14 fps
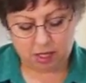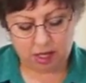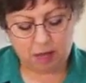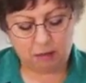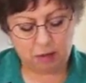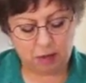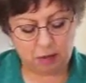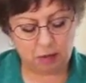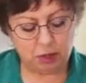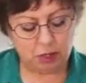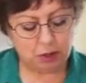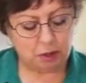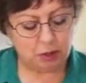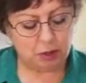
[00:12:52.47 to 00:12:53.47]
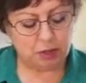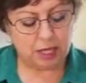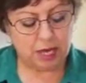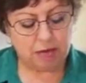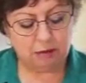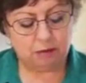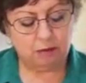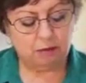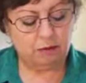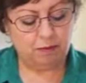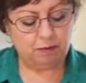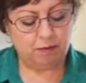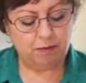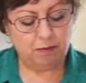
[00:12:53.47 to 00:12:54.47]
Yep, and we're going to put that
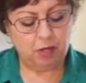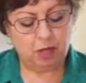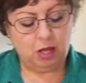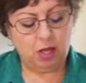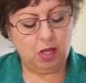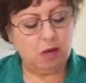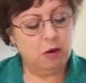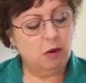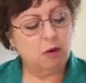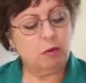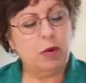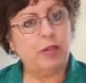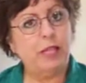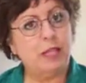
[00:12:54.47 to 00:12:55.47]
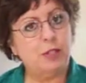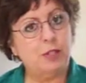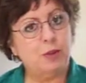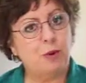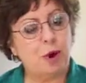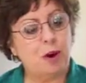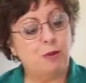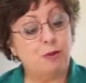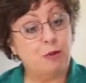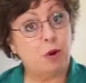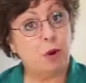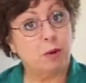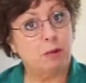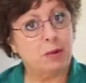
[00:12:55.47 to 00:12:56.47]
right into our
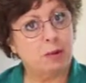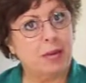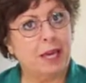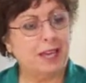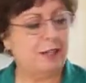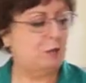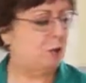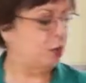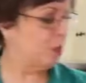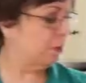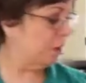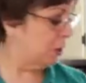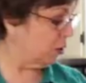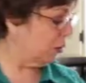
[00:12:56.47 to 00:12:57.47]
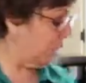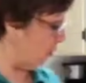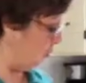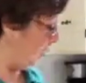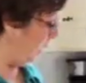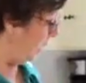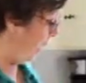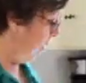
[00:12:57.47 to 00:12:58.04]
formed pan, which I'm going to grab right